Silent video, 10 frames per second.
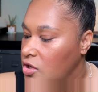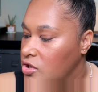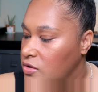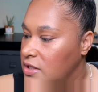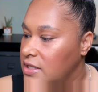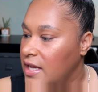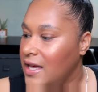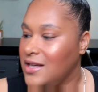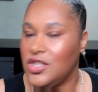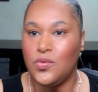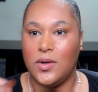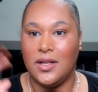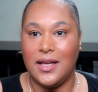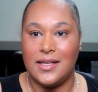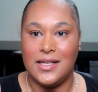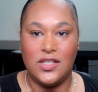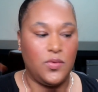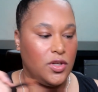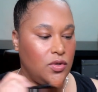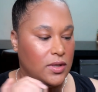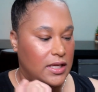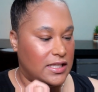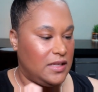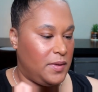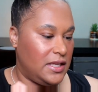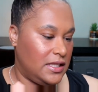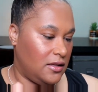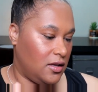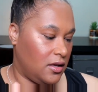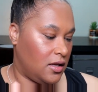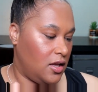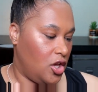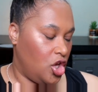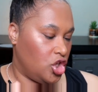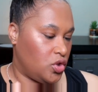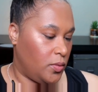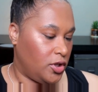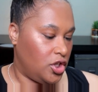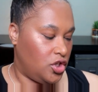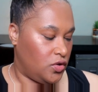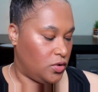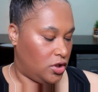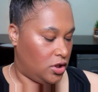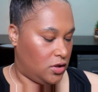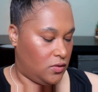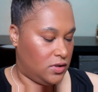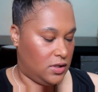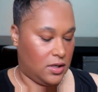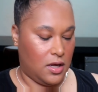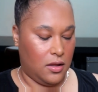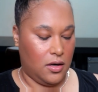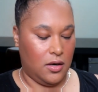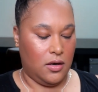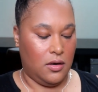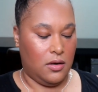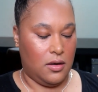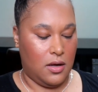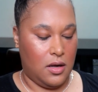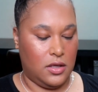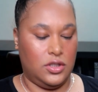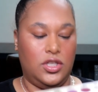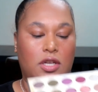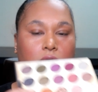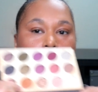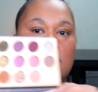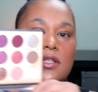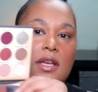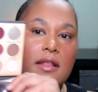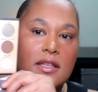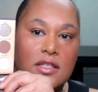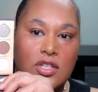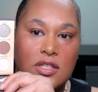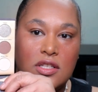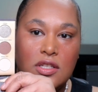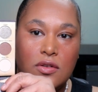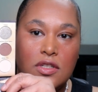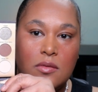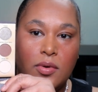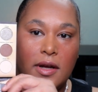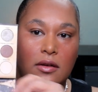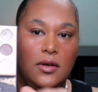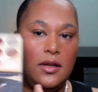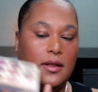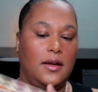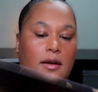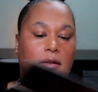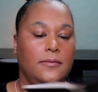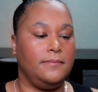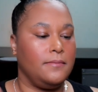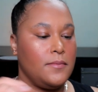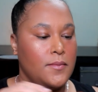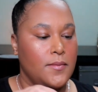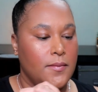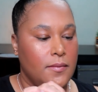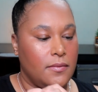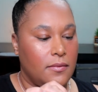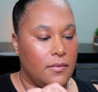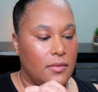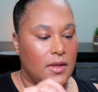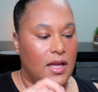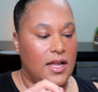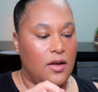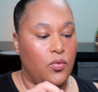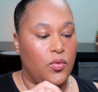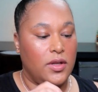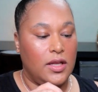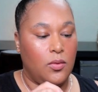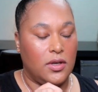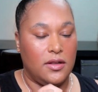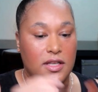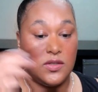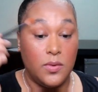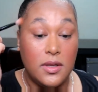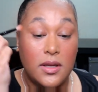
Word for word: So today I just want to, like I said, I just want to do an easy peasy look. So what we're going to do is we're going to go into the color On Toast, and this is just this toasted brown right there. And I really wanted this when